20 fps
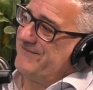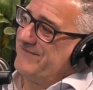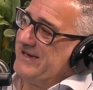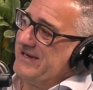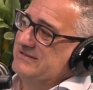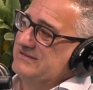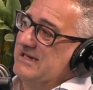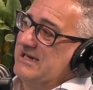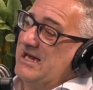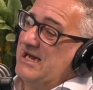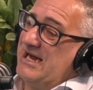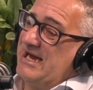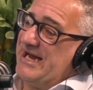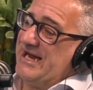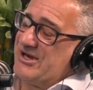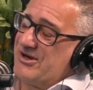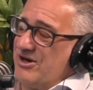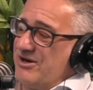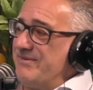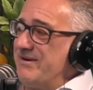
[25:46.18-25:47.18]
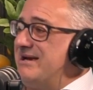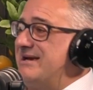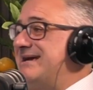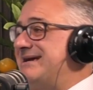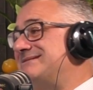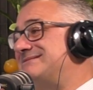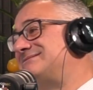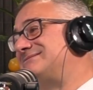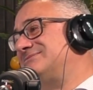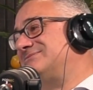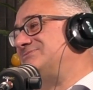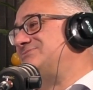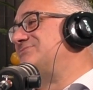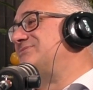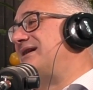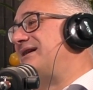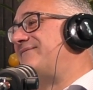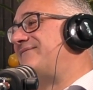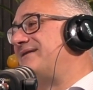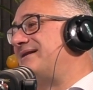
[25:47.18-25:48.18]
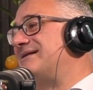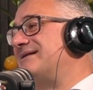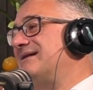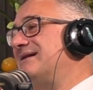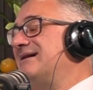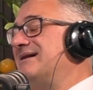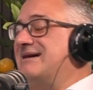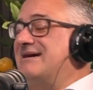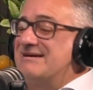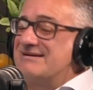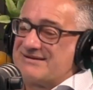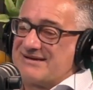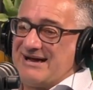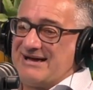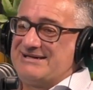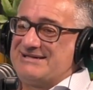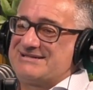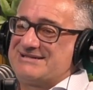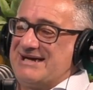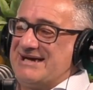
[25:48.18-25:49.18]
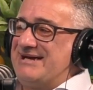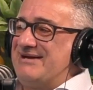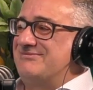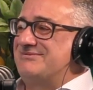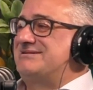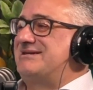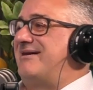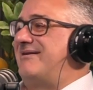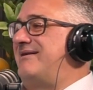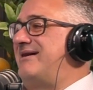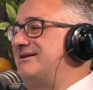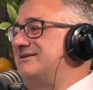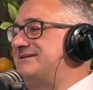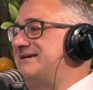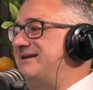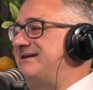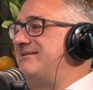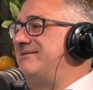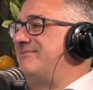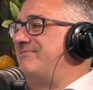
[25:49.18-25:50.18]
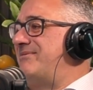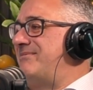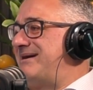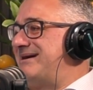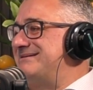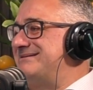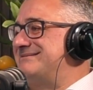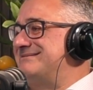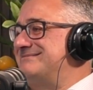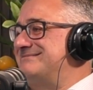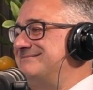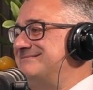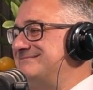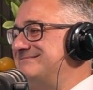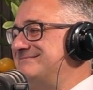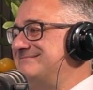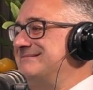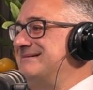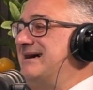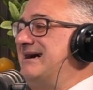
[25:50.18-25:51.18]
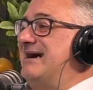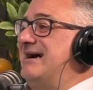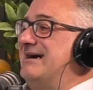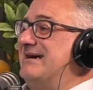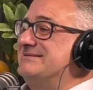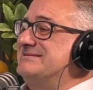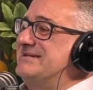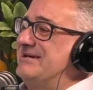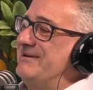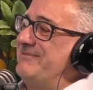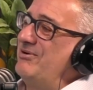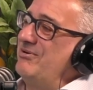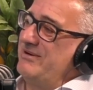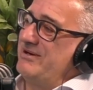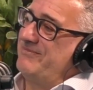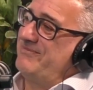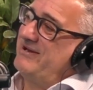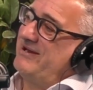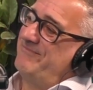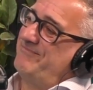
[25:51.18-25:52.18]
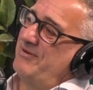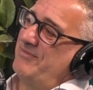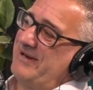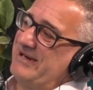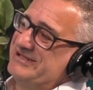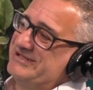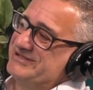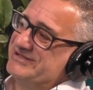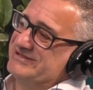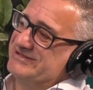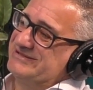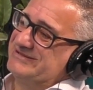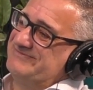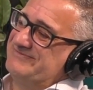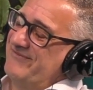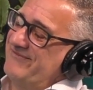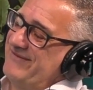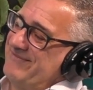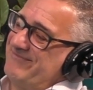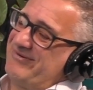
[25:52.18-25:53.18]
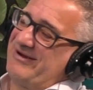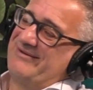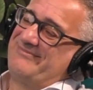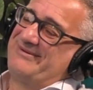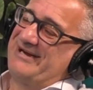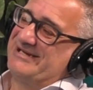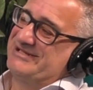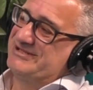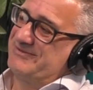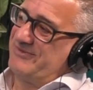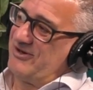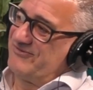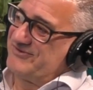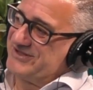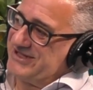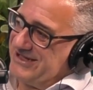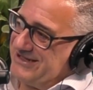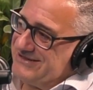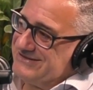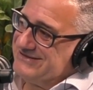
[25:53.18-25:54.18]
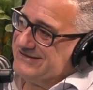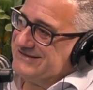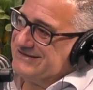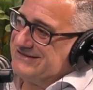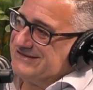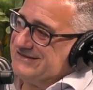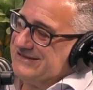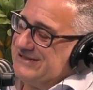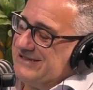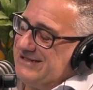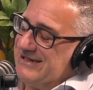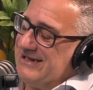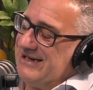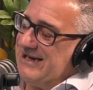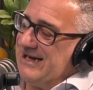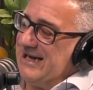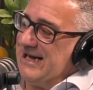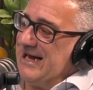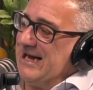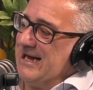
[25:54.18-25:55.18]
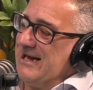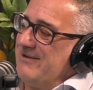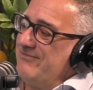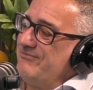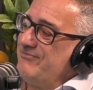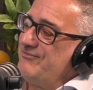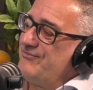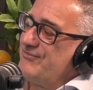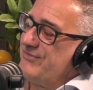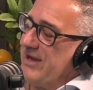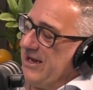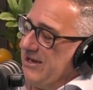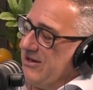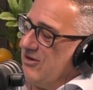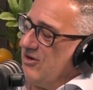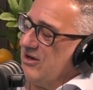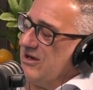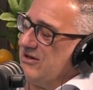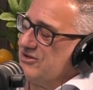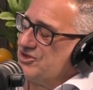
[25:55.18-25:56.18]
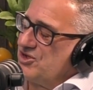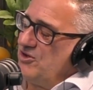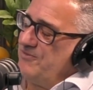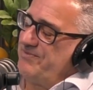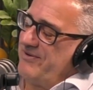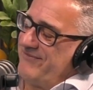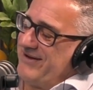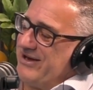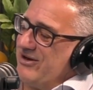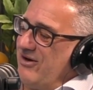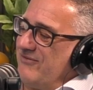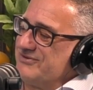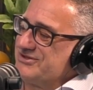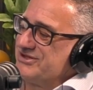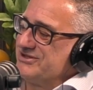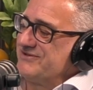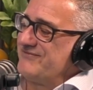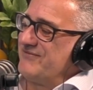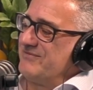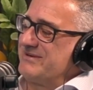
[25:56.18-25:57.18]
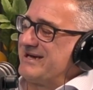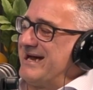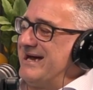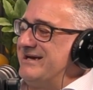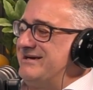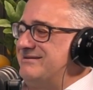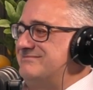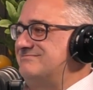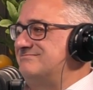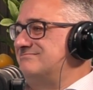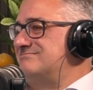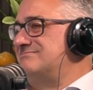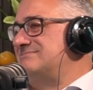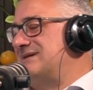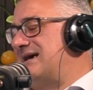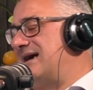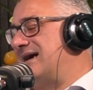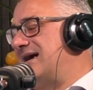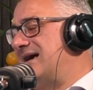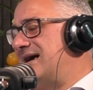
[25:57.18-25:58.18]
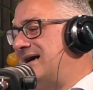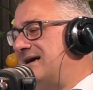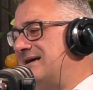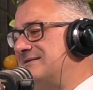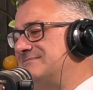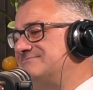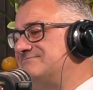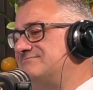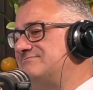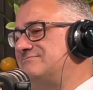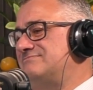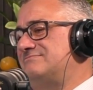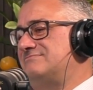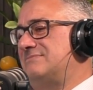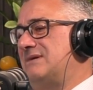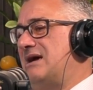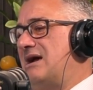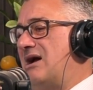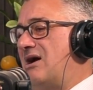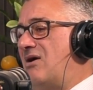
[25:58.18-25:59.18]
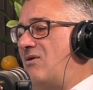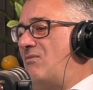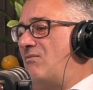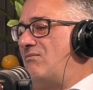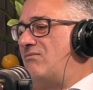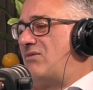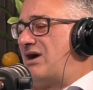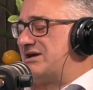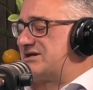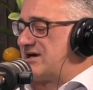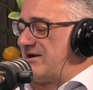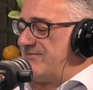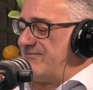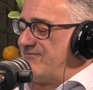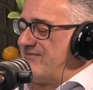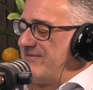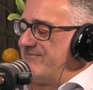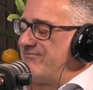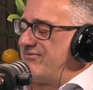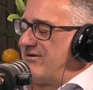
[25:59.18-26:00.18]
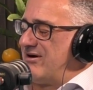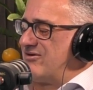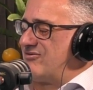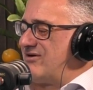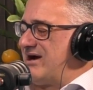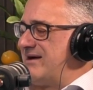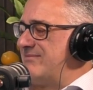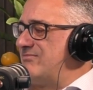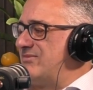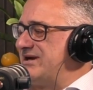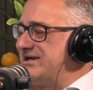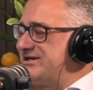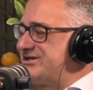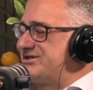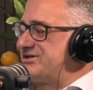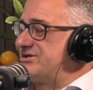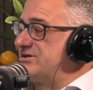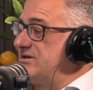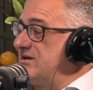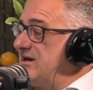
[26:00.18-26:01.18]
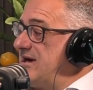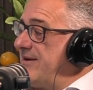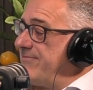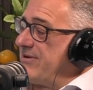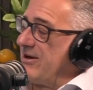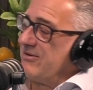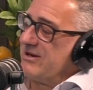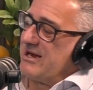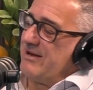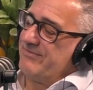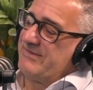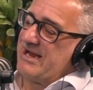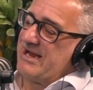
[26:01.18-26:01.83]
thing. It could have been linked to anything. They said it was something I said in the probation. So they put me on a prevent probation officer. They got 2 prevent officers from Kent. I was going prevent program, which a bloke come